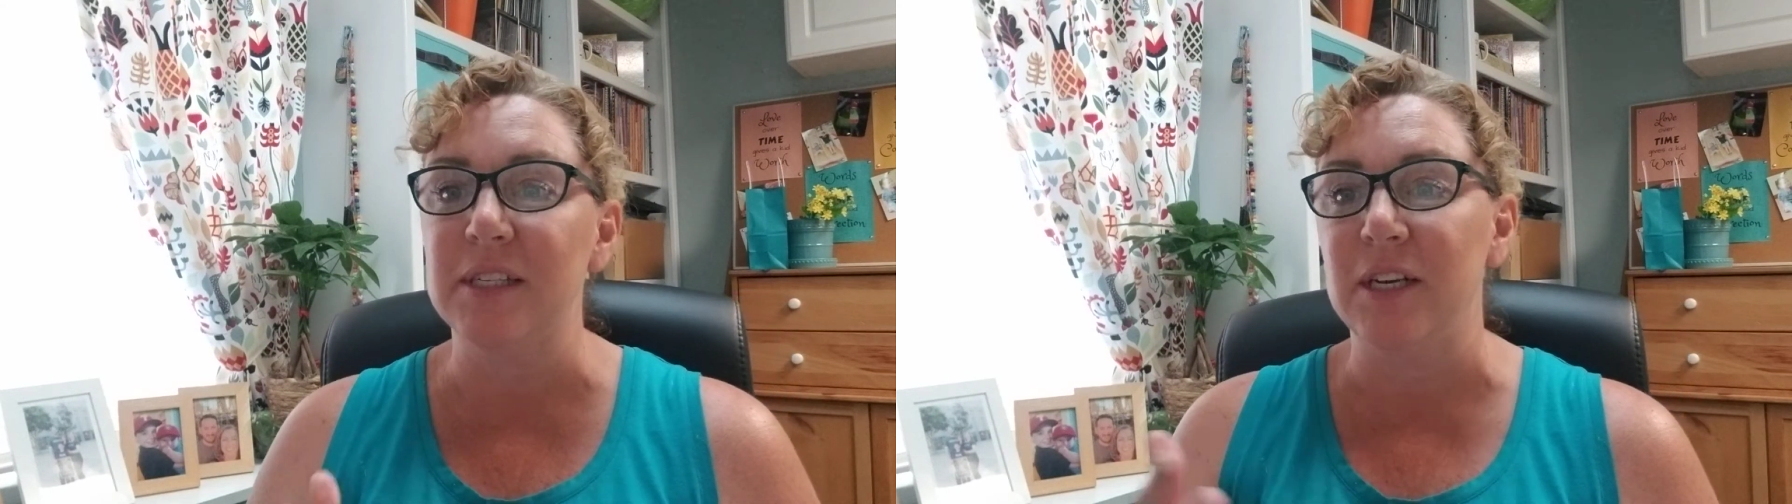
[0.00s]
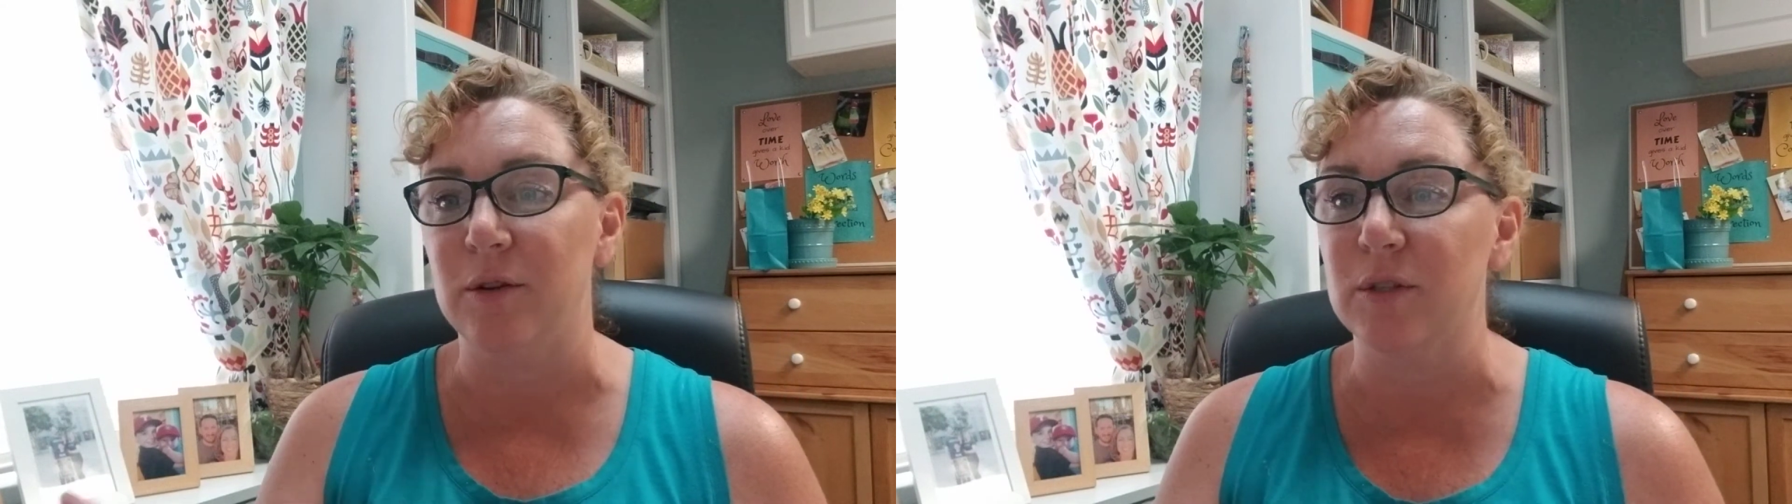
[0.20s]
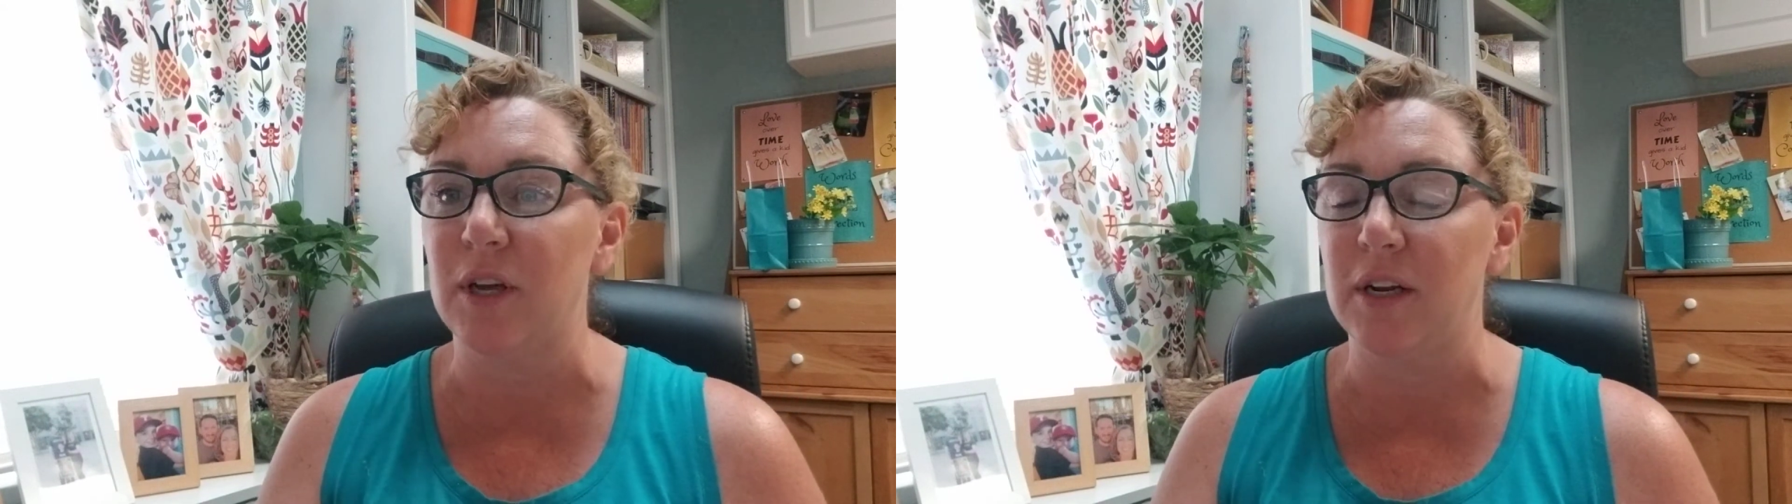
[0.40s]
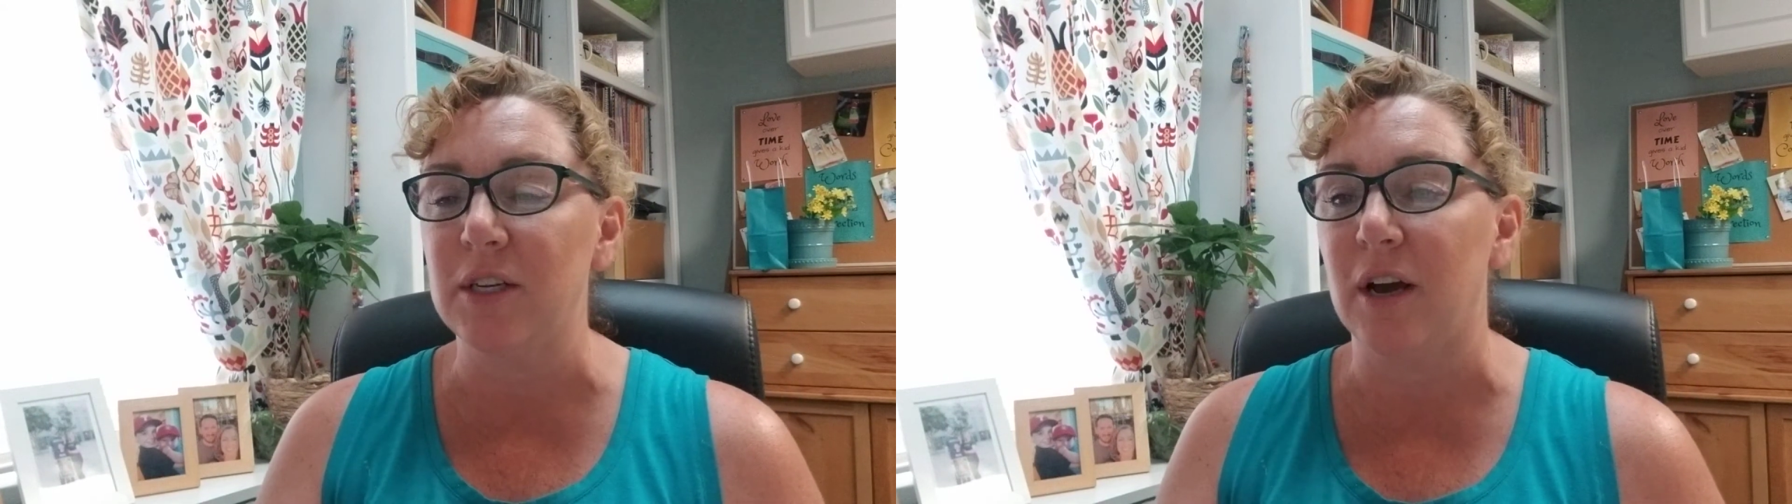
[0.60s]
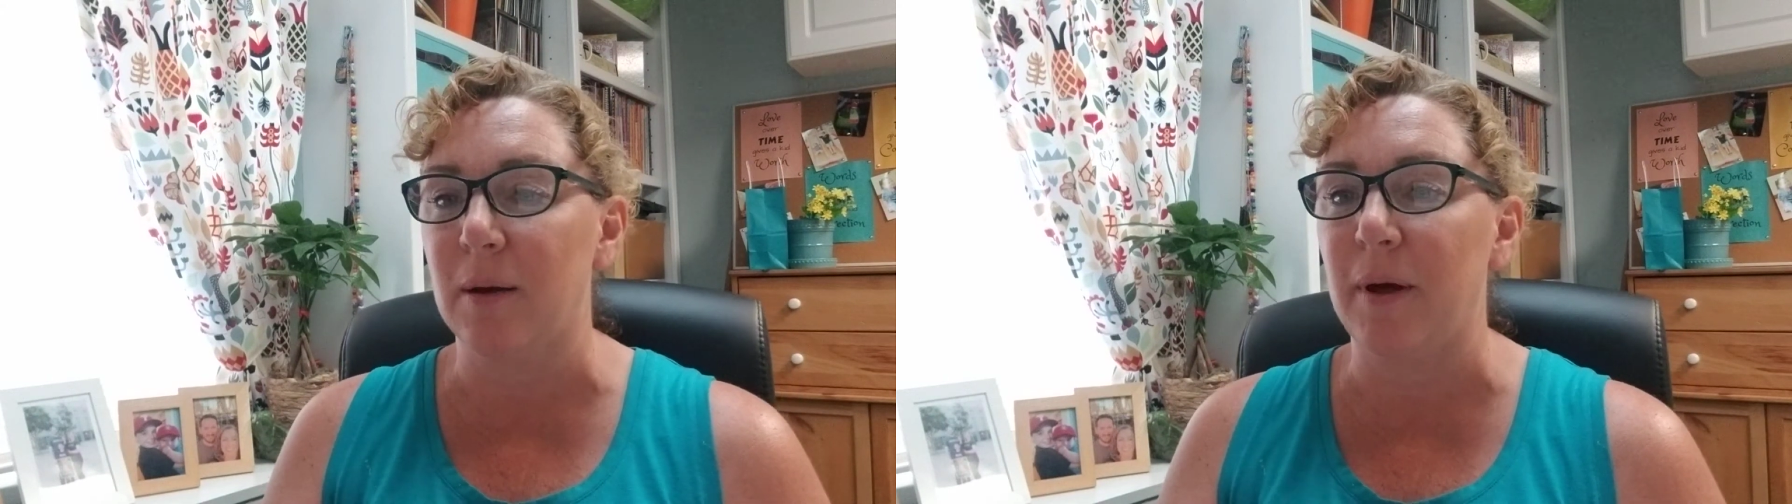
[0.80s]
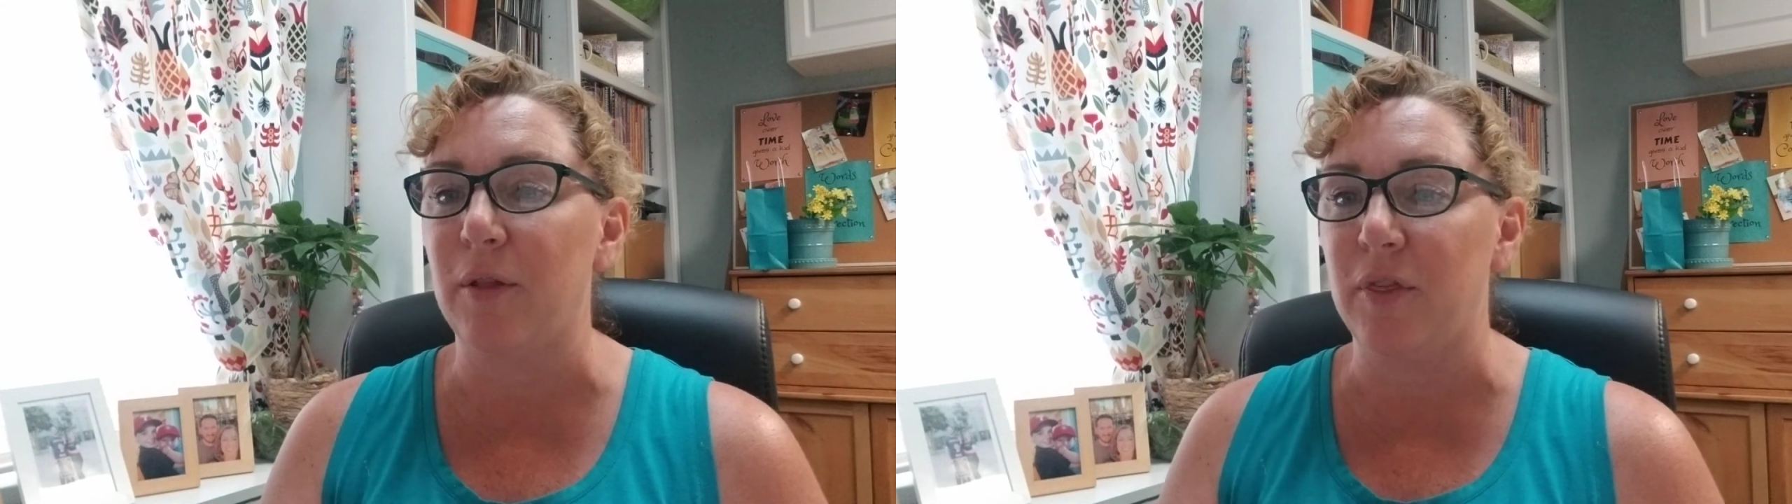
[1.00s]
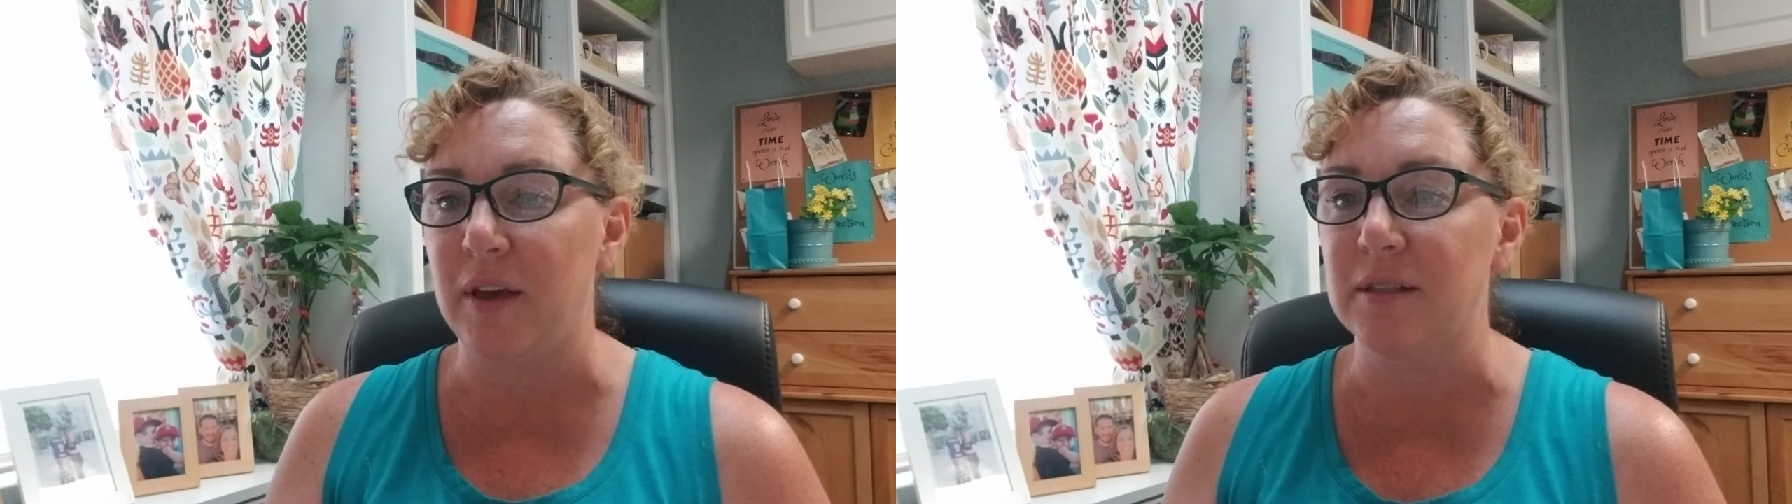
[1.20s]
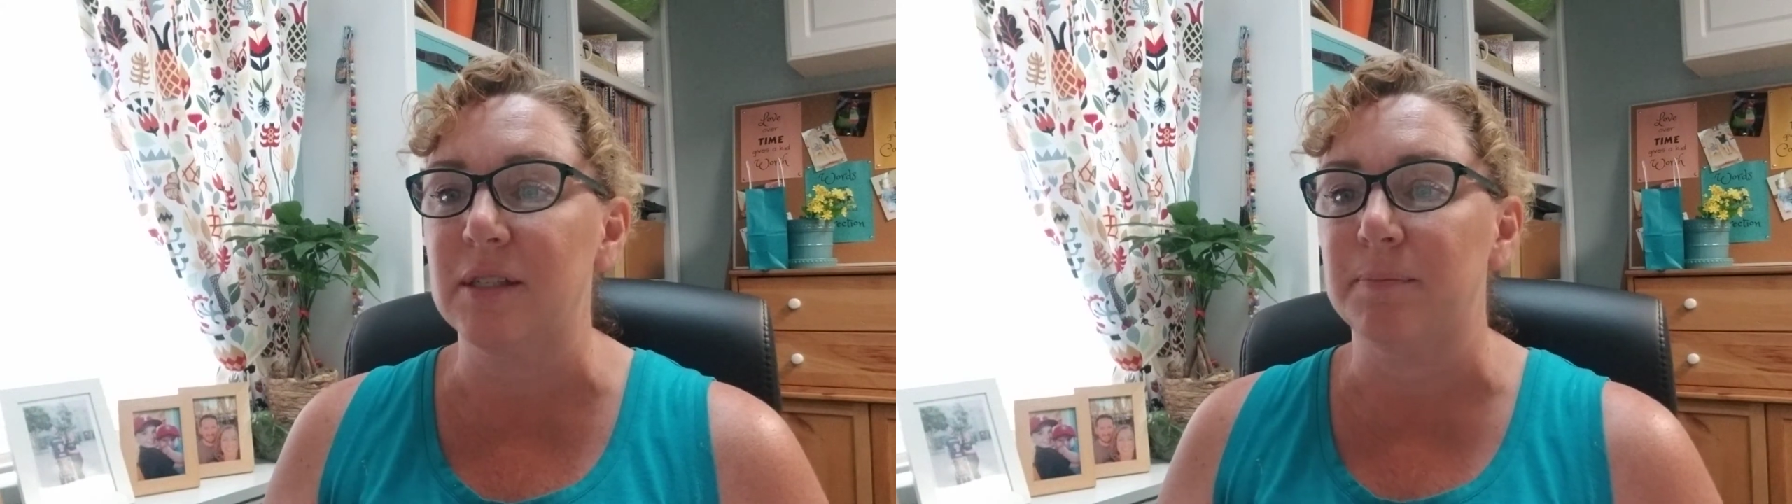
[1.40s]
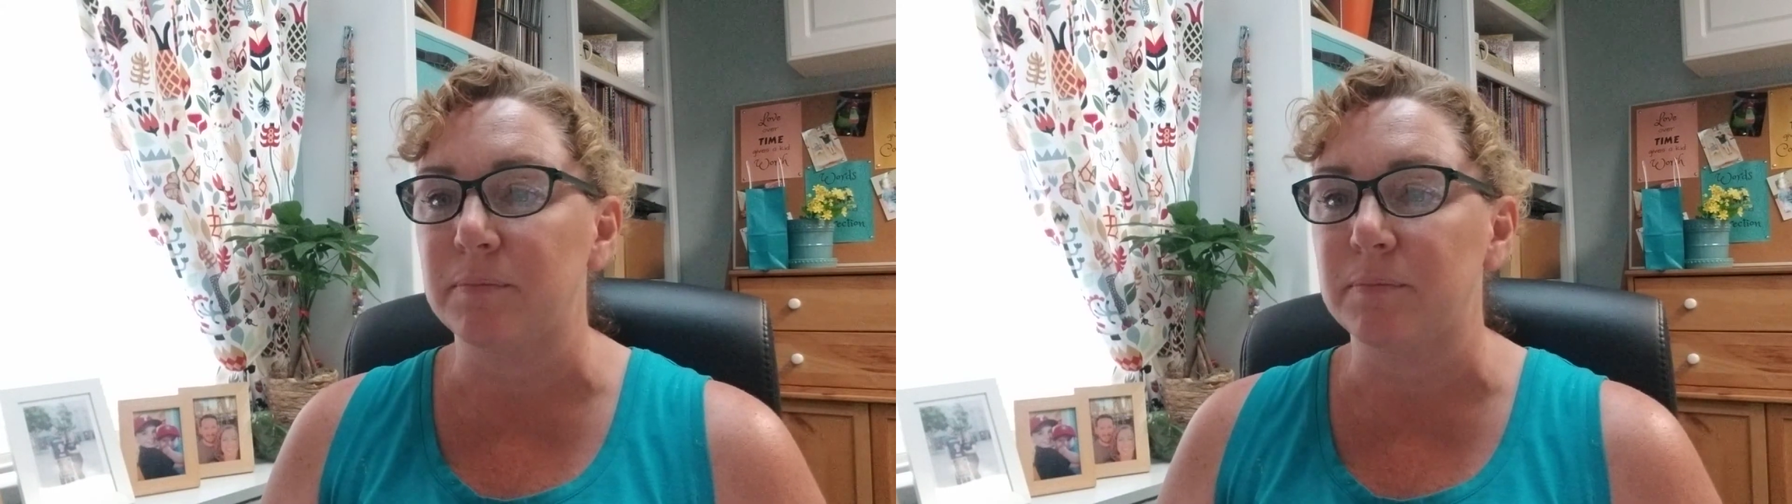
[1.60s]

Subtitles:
And he goes on to talk about things